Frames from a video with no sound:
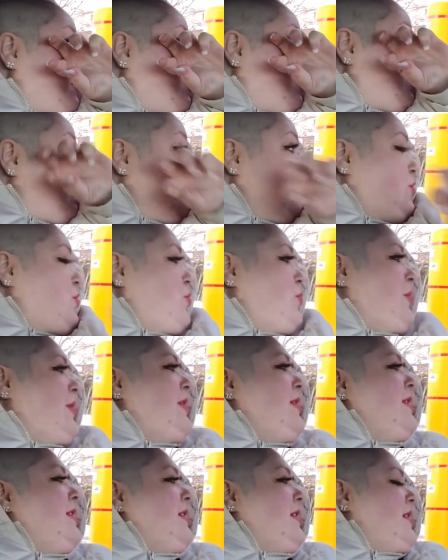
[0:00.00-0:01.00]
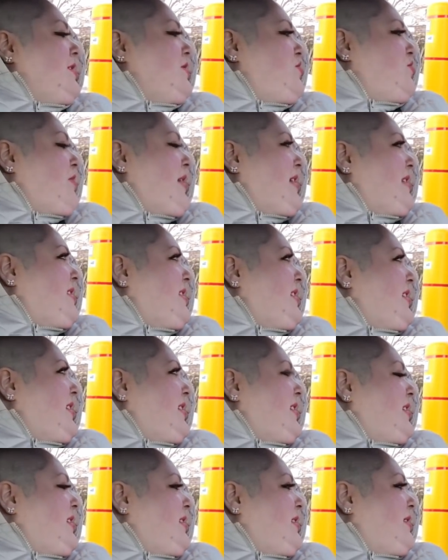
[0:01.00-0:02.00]
two
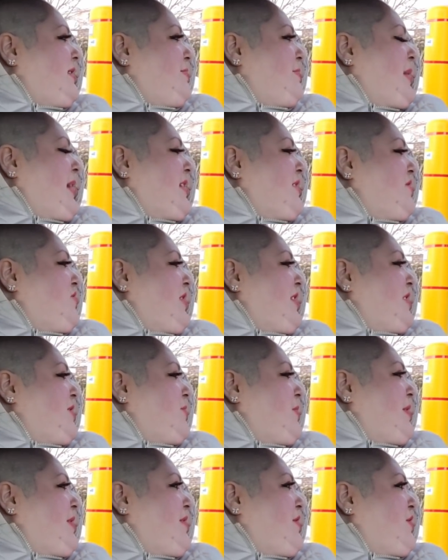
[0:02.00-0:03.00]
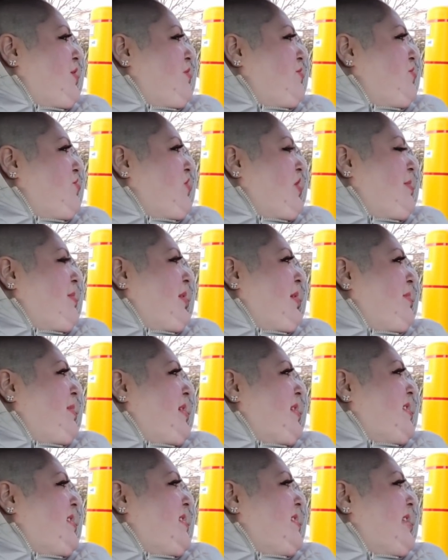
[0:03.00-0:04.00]
Trenta pink drinks with no strawberry
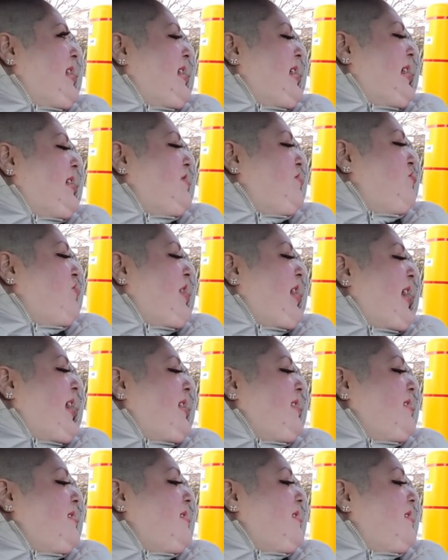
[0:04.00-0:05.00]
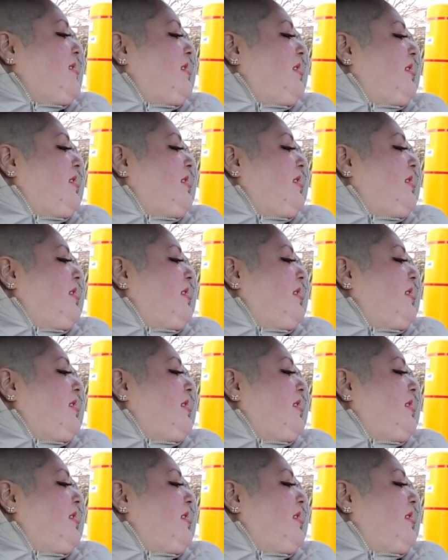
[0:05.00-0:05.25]
pieces and extra ice.